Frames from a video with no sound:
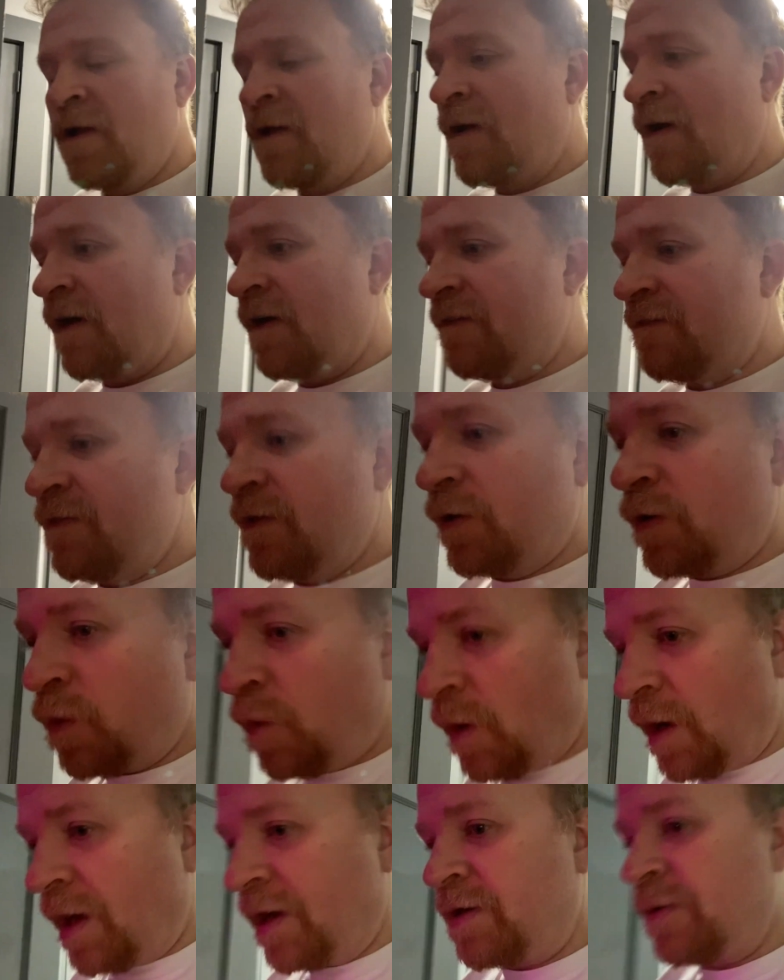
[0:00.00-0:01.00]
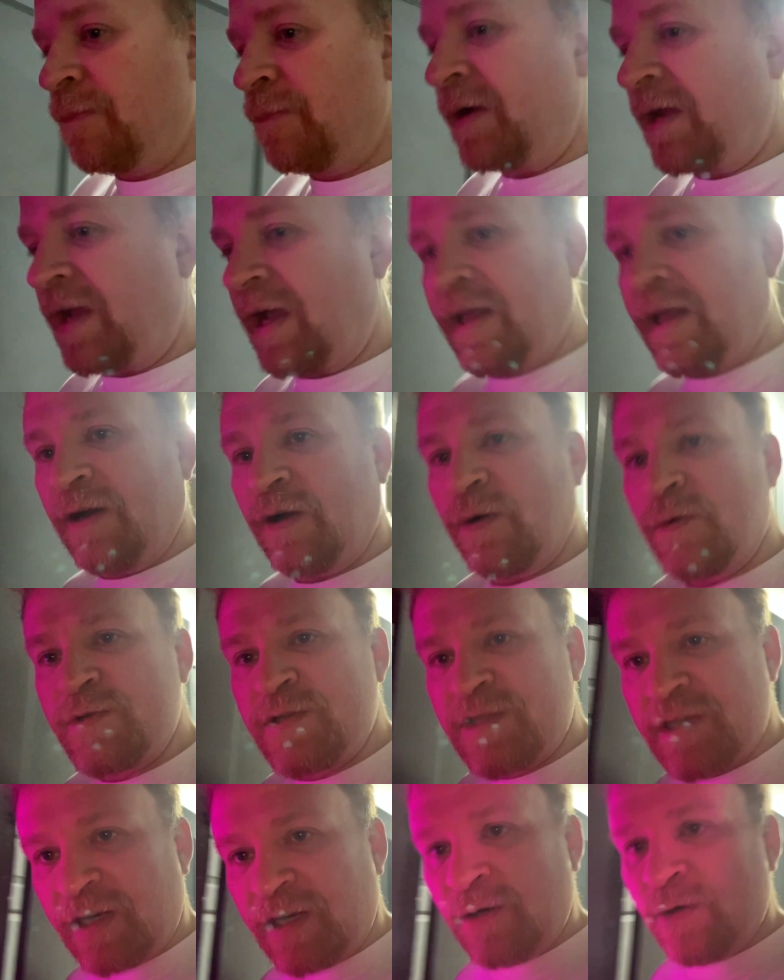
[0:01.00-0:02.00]
of the quantum mechanical
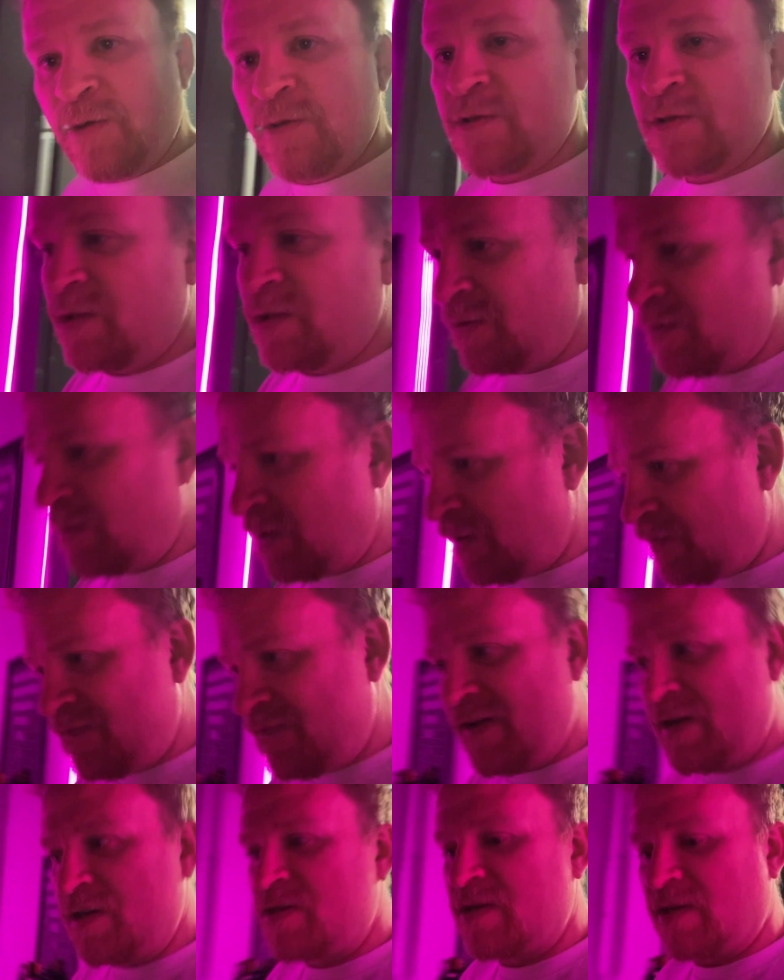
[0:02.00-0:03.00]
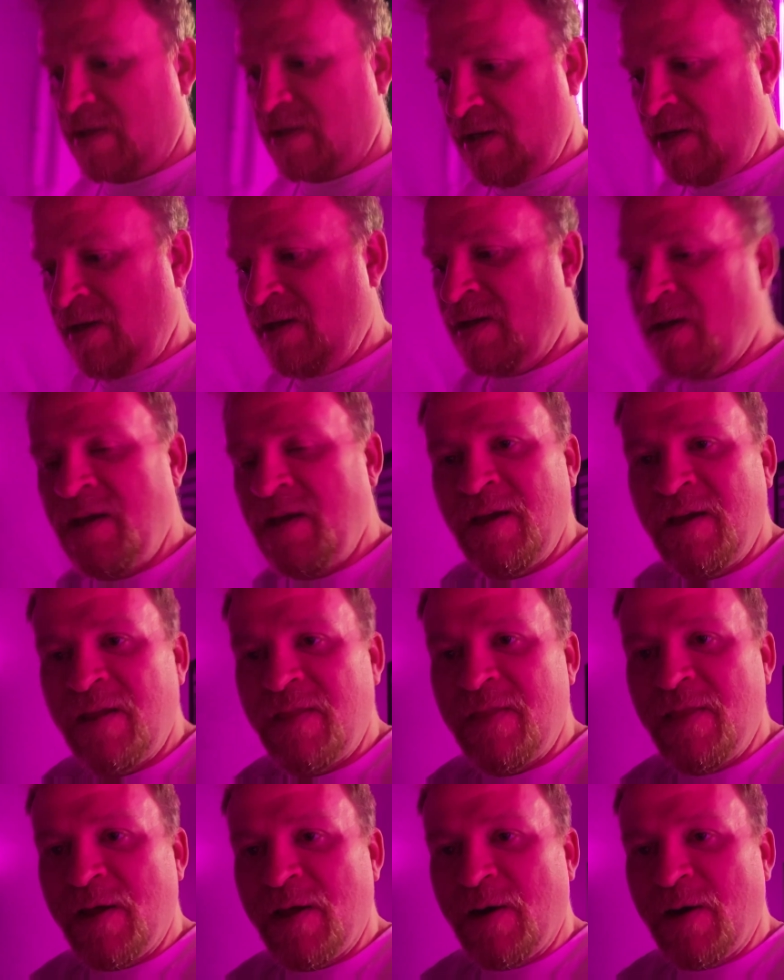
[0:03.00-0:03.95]
signals eventually that